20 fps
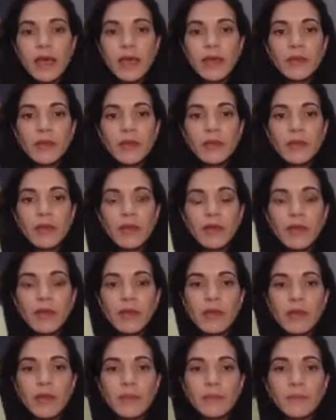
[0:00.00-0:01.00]
I know
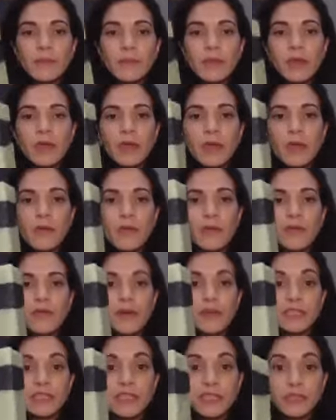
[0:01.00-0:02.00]
that one of
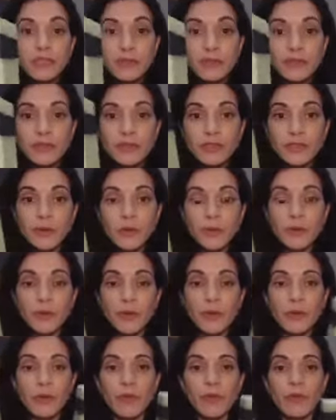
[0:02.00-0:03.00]
our teachers,
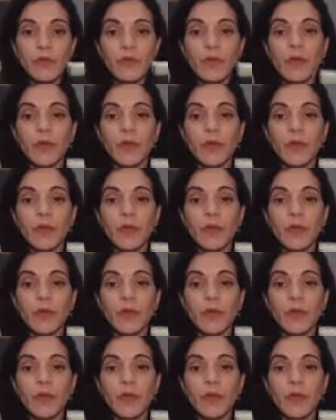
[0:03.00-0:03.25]
Ruth,